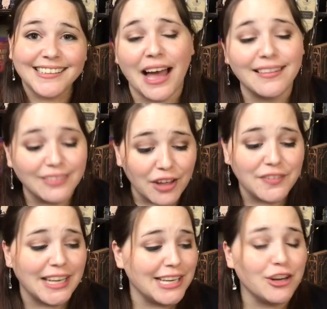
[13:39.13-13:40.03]
I love
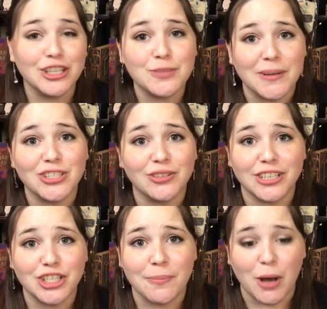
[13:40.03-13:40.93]
getting her special
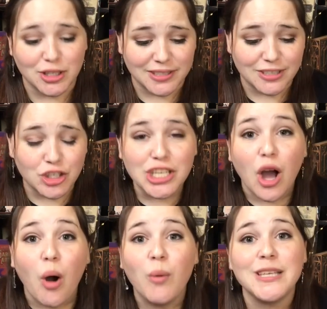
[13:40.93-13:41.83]
edition boxes. She
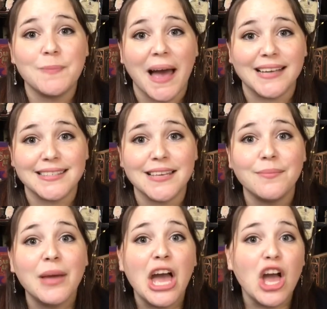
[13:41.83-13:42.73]
always packs
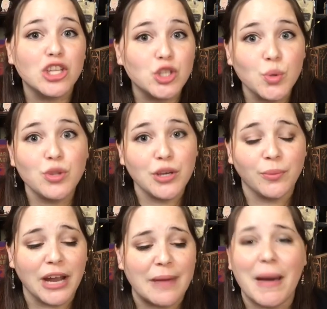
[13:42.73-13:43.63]
them to the rim.